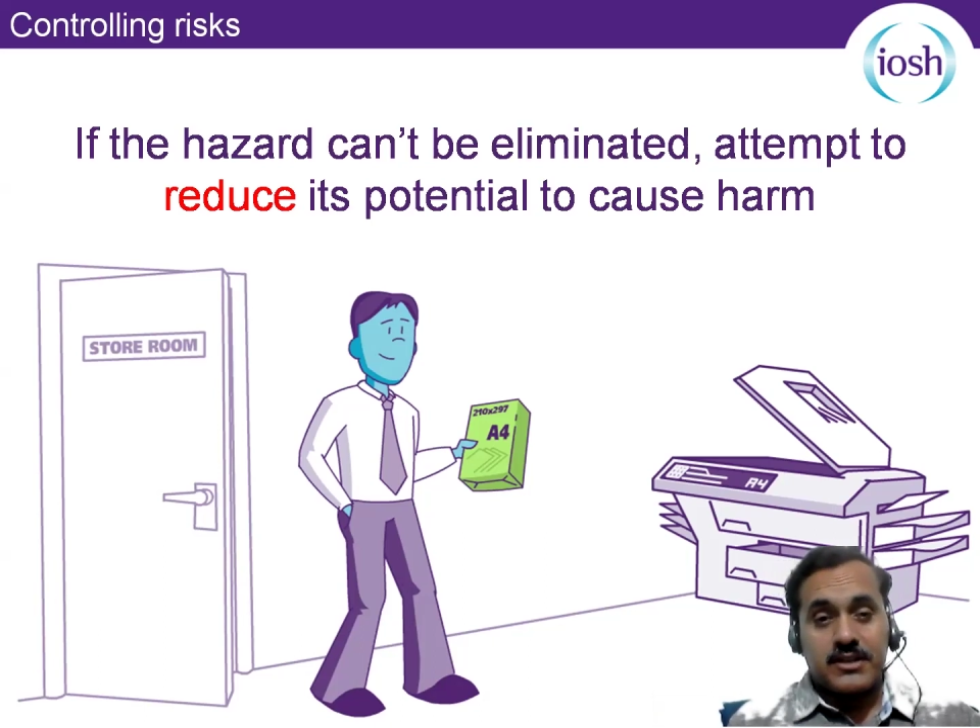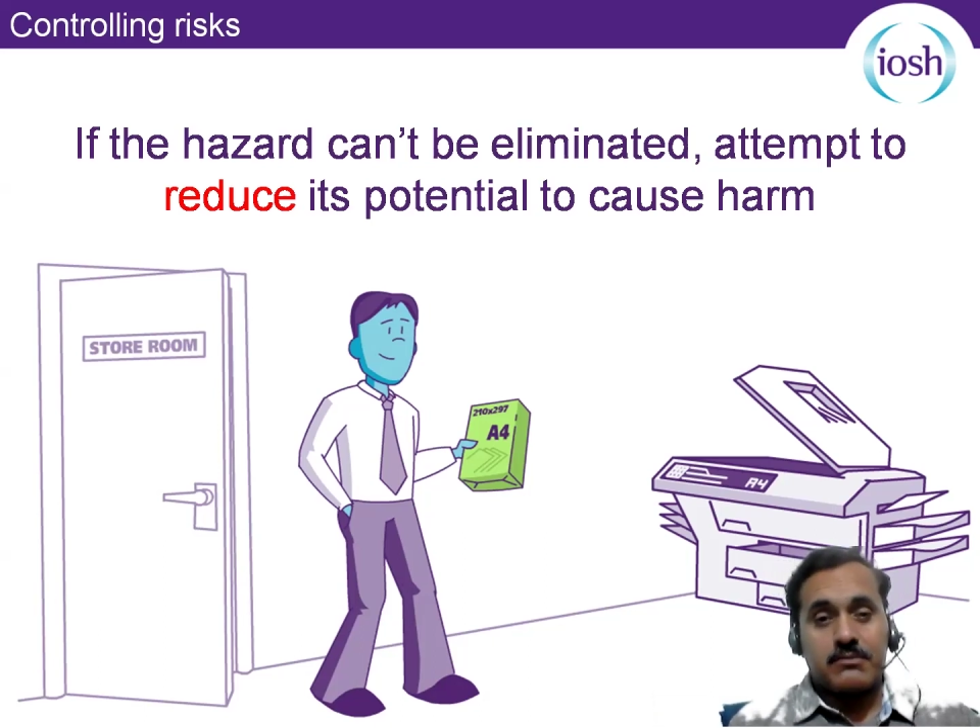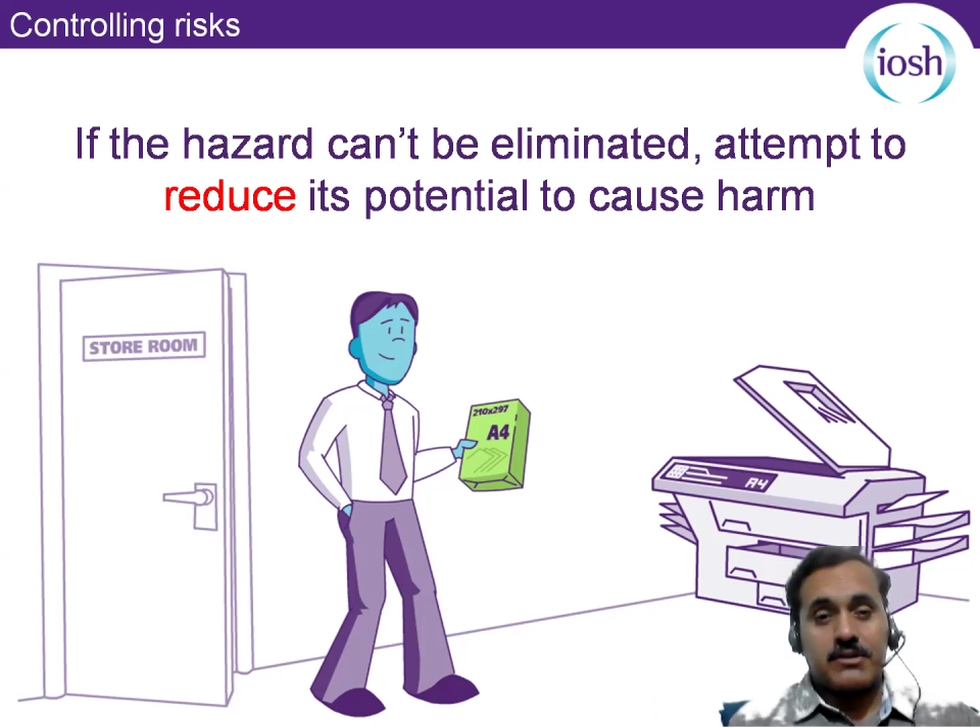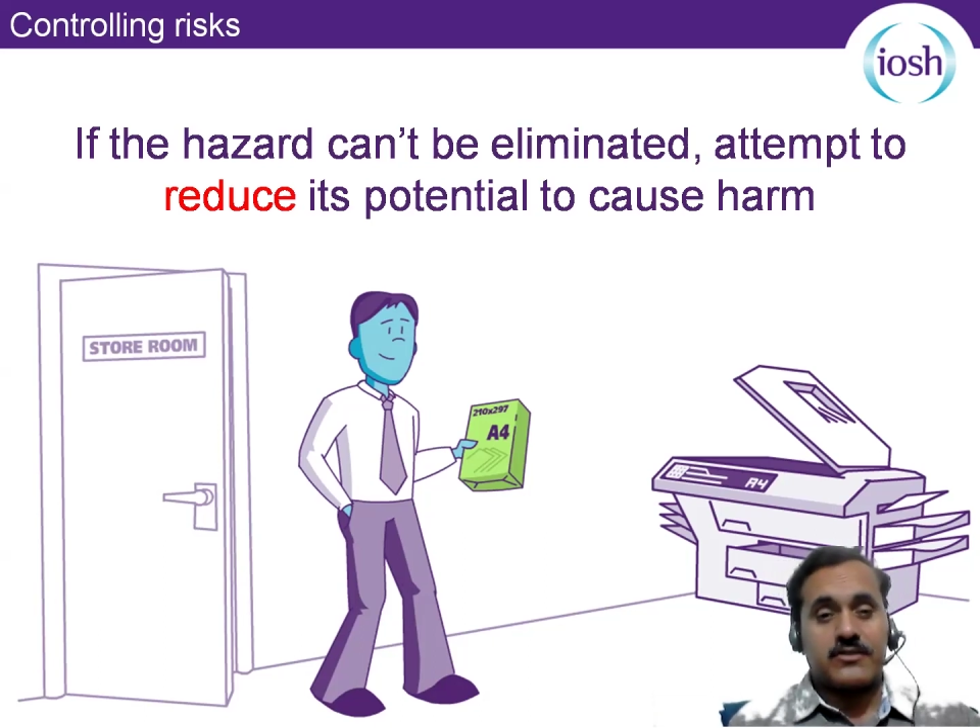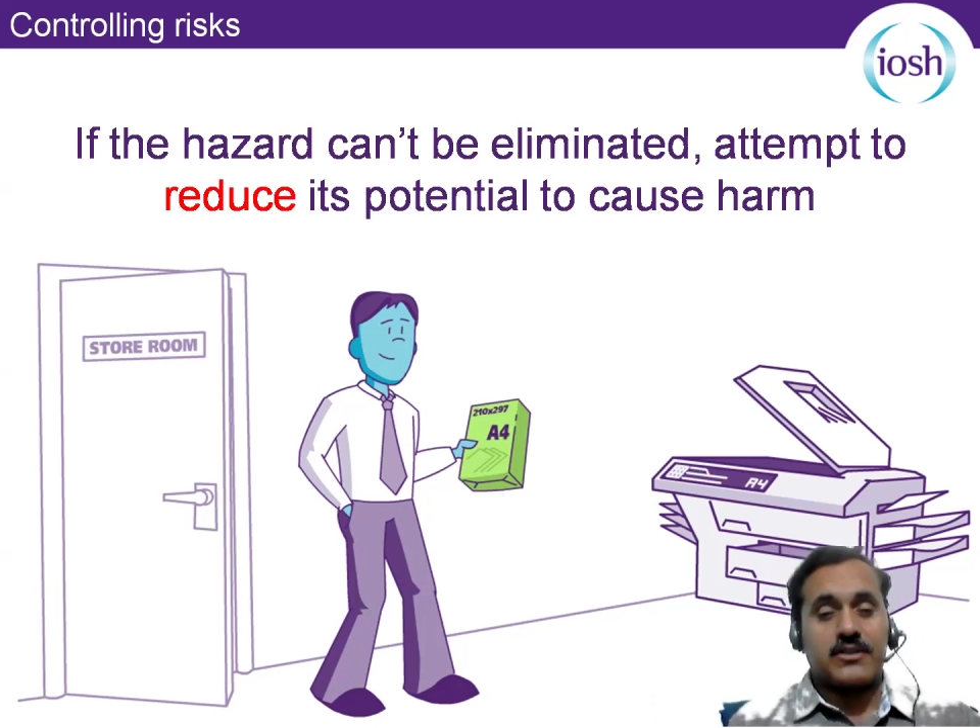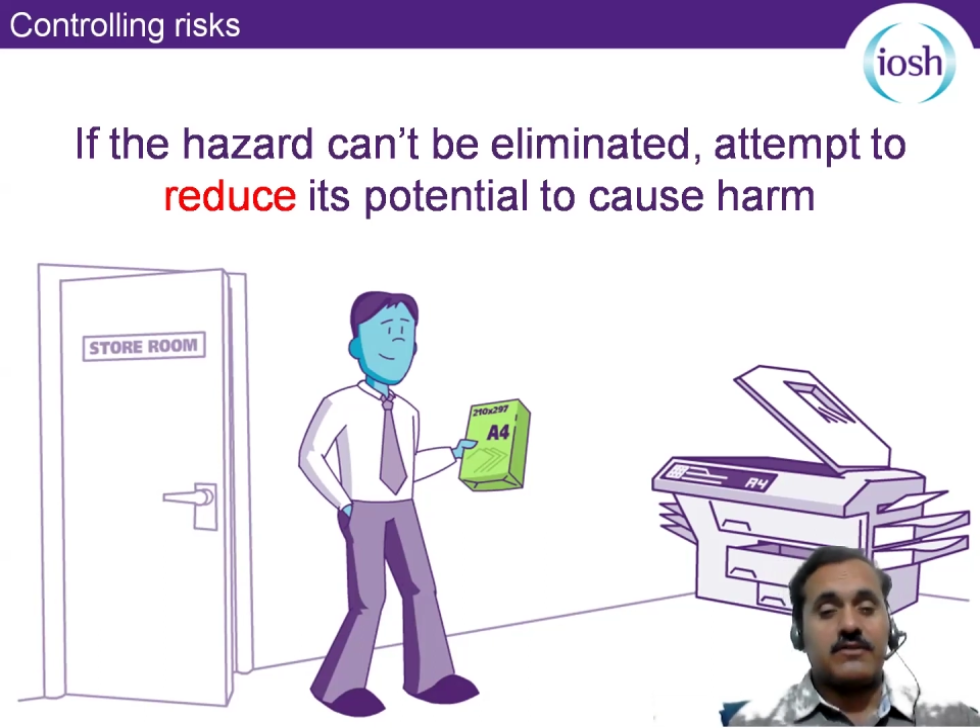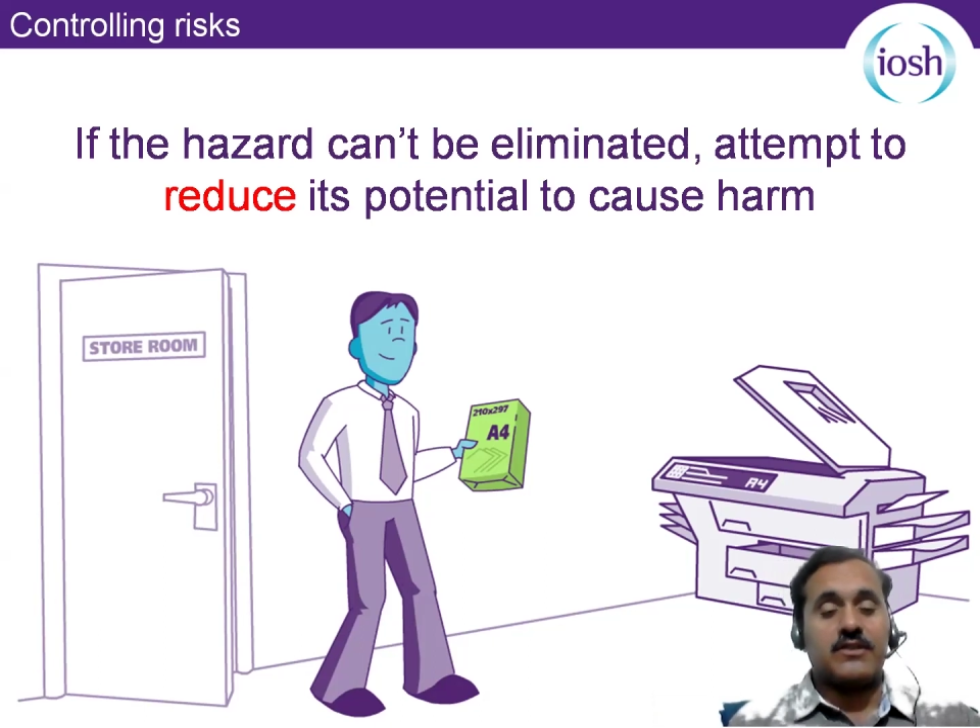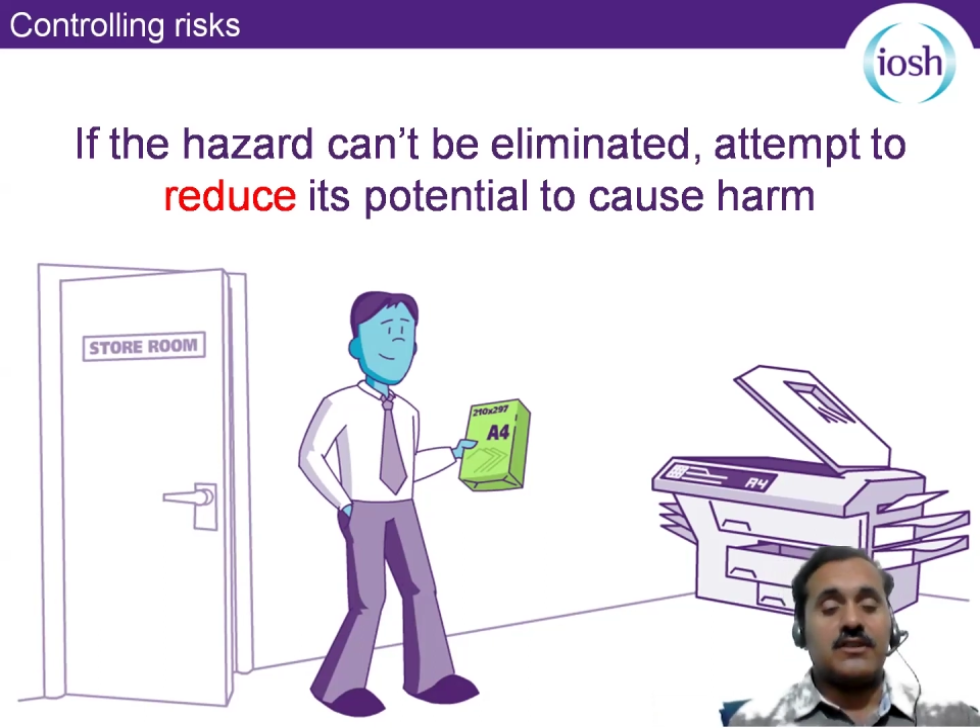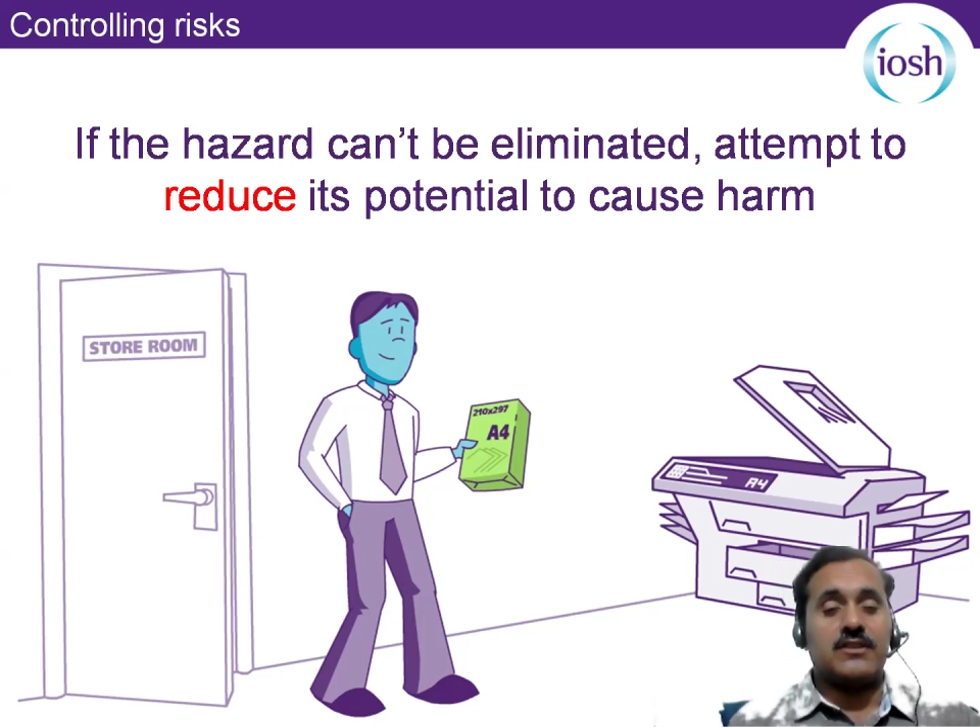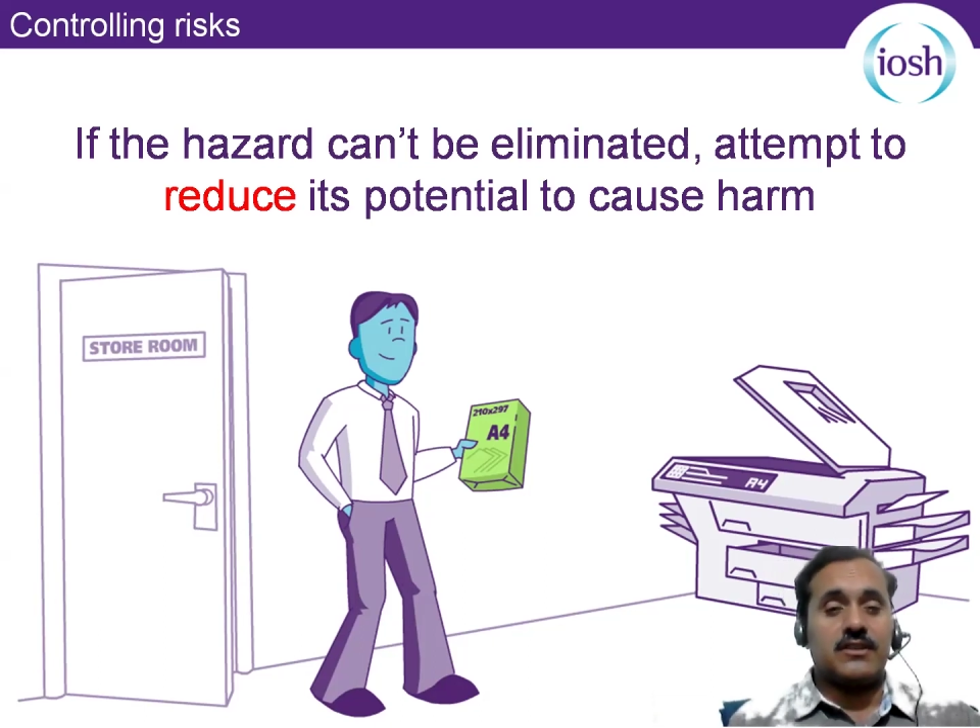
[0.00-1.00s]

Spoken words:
He must have the